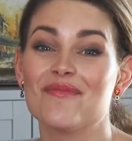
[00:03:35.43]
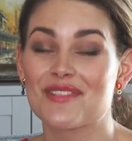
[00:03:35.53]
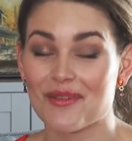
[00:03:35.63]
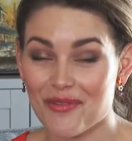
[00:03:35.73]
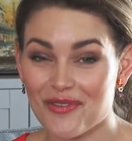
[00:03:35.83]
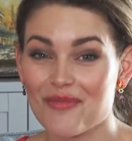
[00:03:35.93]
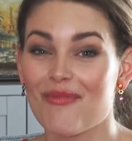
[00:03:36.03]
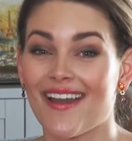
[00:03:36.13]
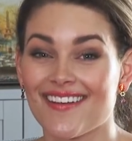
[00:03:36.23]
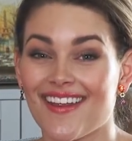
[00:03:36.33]
Some of you
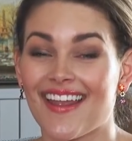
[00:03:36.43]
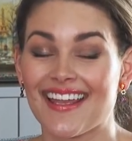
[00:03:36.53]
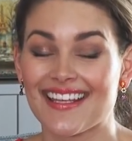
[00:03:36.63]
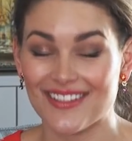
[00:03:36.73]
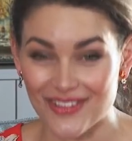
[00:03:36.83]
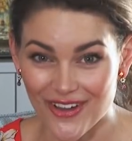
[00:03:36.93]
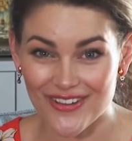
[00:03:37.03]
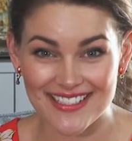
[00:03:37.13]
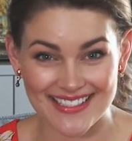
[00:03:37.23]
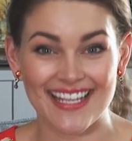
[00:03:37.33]
might know
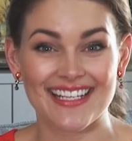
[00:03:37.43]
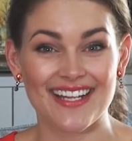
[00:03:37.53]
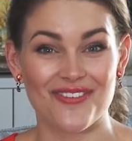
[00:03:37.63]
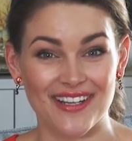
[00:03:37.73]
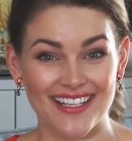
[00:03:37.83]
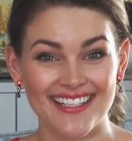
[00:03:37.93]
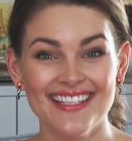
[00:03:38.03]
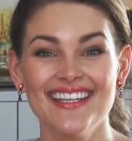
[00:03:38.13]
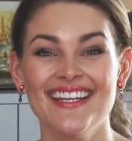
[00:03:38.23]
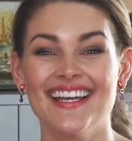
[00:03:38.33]
exactly
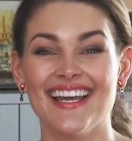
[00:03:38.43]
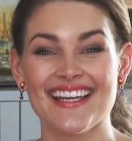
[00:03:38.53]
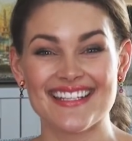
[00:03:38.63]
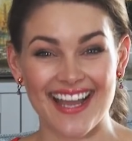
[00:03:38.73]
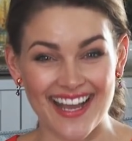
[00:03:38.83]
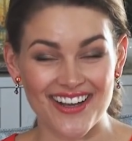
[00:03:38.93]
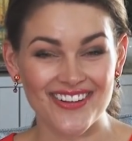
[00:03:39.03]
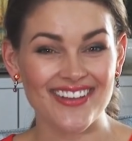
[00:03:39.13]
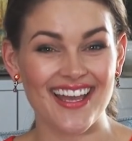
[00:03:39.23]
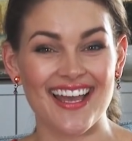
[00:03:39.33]
why and
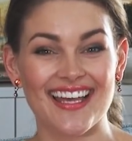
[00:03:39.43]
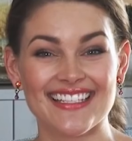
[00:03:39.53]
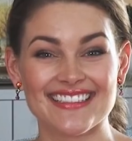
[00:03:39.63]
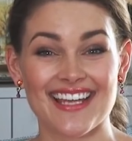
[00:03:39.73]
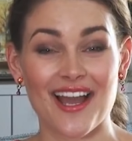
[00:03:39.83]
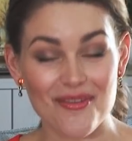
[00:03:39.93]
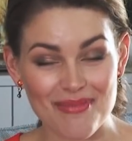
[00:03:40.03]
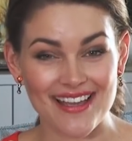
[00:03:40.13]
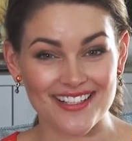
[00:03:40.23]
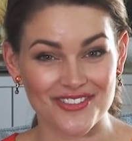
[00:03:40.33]
how
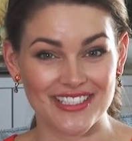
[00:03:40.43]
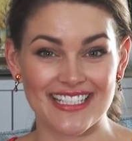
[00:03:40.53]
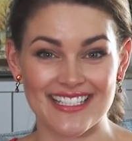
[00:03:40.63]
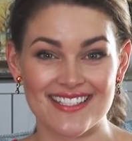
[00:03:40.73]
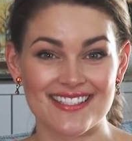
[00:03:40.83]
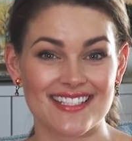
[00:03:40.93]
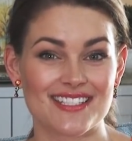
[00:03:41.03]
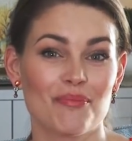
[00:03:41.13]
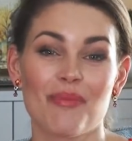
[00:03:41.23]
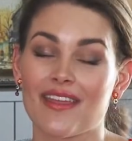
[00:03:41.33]
bad it really is.
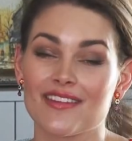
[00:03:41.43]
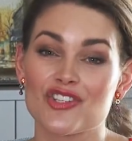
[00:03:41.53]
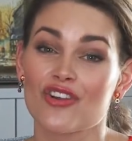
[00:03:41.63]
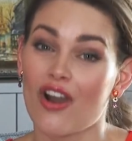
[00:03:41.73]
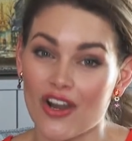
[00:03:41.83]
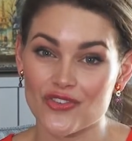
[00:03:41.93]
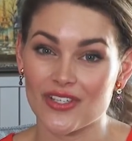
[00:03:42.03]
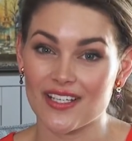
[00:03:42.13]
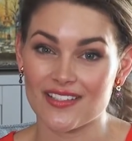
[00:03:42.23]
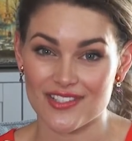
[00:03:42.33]
It's a pain that you can't
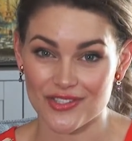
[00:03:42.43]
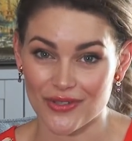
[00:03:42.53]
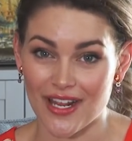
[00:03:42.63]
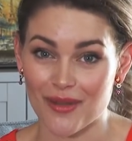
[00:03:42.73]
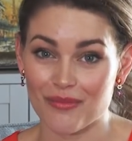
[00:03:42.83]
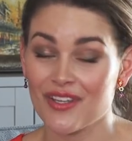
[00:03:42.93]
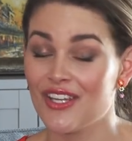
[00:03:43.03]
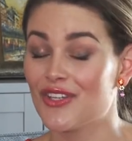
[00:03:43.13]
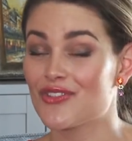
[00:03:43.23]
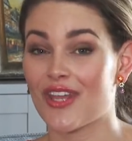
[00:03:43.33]
really describe
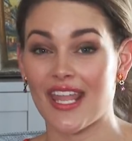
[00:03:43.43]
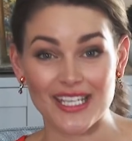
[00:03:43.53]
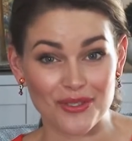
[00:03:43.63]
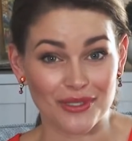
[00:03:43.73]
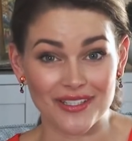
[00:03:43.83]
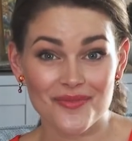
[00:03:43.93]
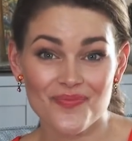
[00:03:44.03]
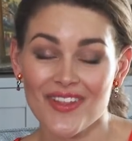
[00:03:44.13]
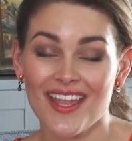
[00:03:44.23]
to anyone.